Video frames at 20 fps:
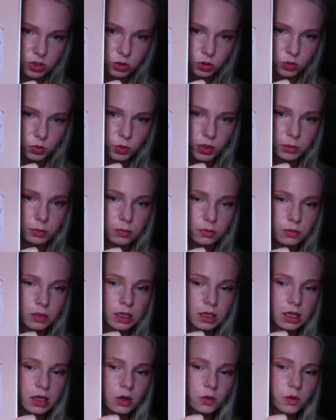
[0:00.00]
So we
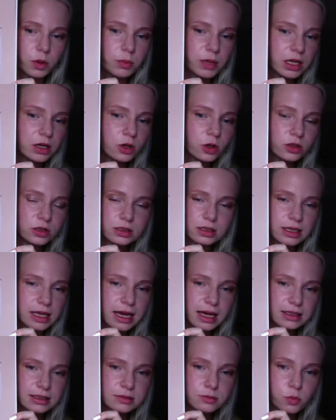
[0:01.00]
may not
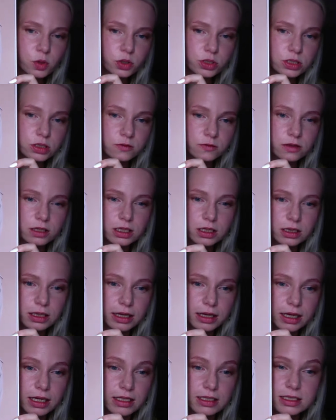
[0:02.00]
get most of the
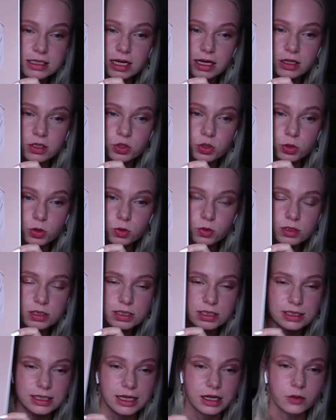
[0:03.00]
like inside
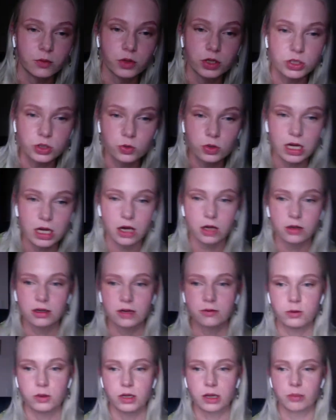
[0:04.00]
jokes like we do
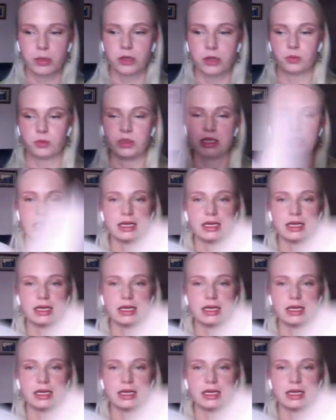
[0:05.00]
now about